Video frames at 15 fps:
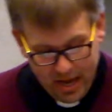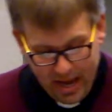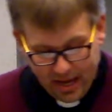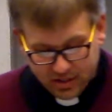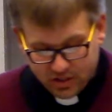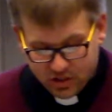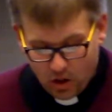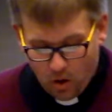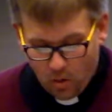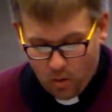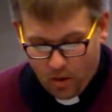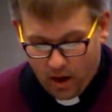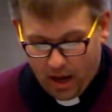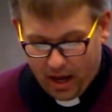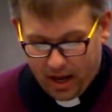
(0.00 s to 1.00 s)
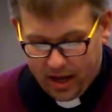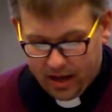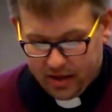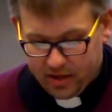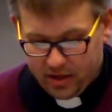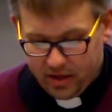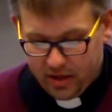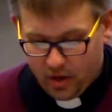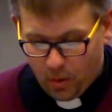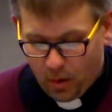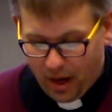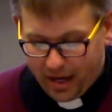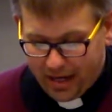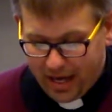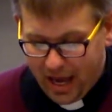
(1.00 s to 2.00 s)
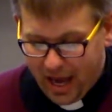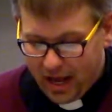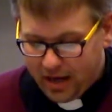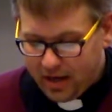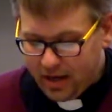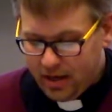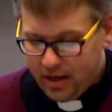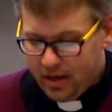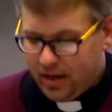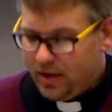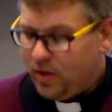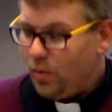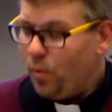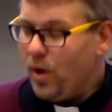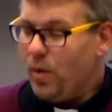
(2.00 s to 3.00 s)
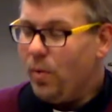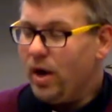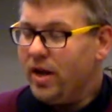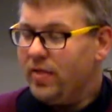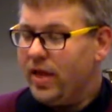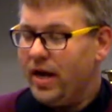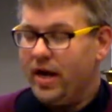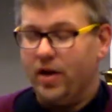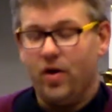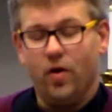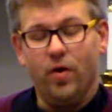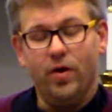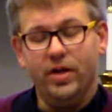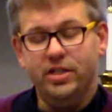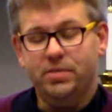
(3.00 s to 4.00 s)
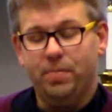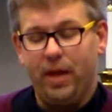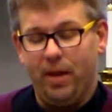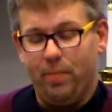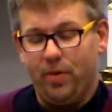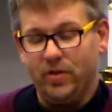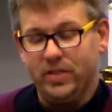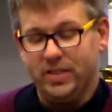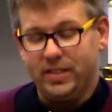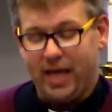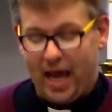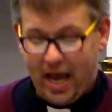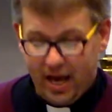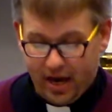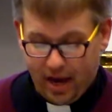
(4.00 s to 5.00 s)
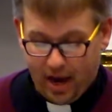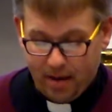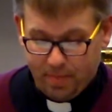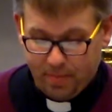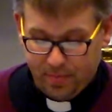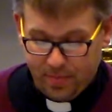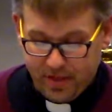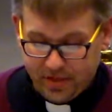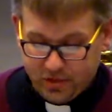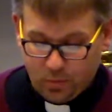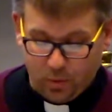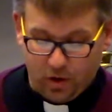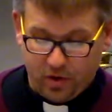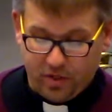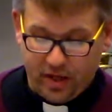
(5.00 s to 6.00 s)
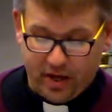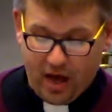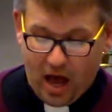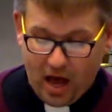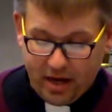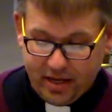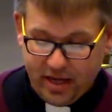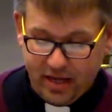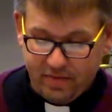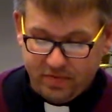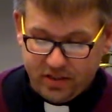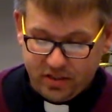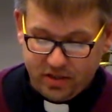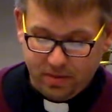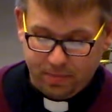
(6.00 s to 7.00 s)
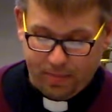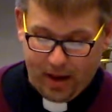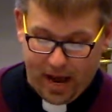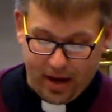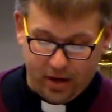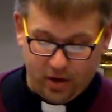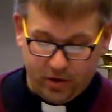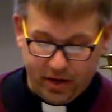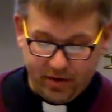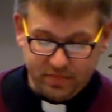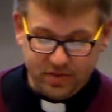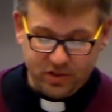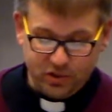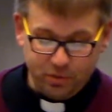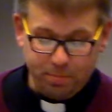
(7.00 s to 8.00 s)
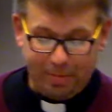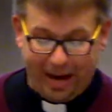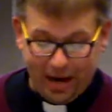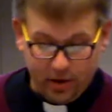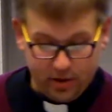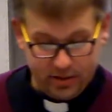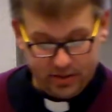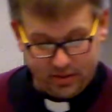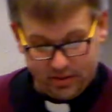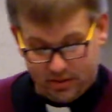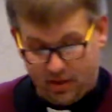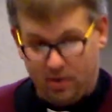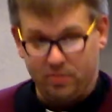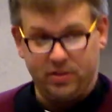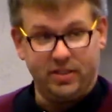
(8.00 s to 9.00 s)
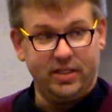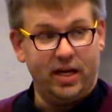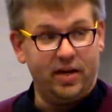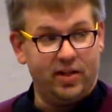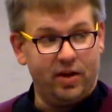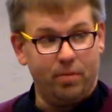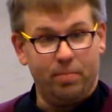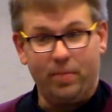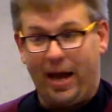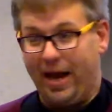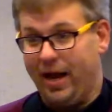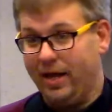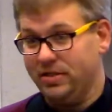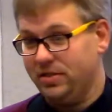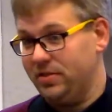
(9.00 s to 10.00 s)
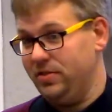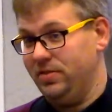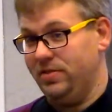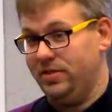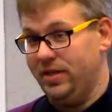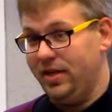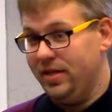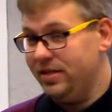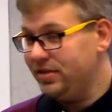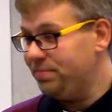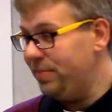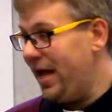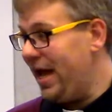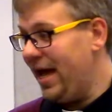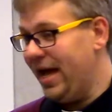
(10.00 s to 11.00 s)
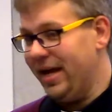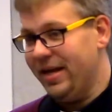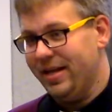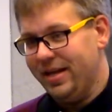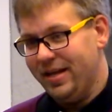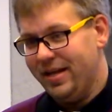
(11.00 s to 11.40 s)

And so, again, we want to then encourage people to take up this work that God gives to parents. I almost said it there, pastors. See, that's bad.